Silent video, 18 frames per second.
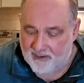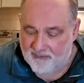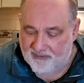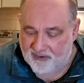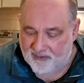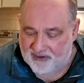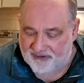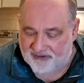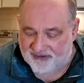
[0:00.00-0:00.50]

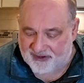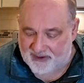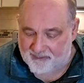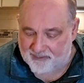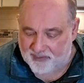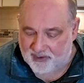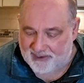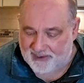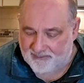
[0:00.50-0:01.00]
very
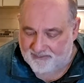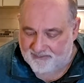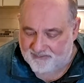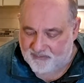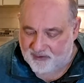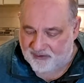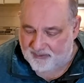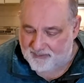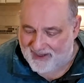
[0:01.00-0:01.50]
simply,
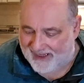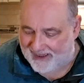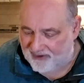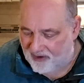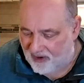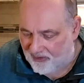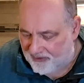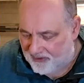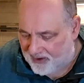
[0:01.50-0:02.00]
just make
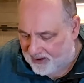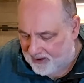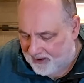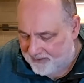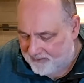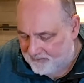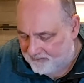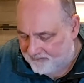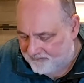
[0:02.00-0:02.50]
another
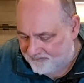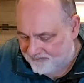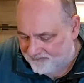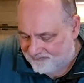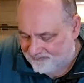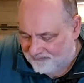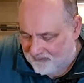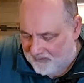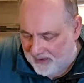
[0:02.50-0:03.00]
cut
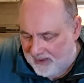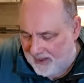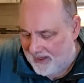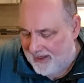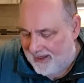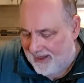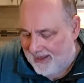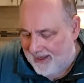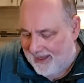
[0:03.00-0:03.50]

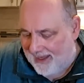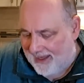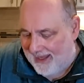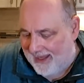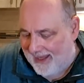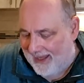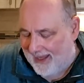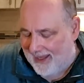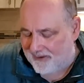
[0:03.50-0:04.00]

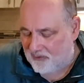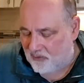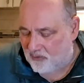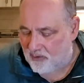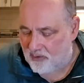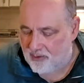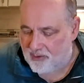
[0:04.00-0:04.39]
and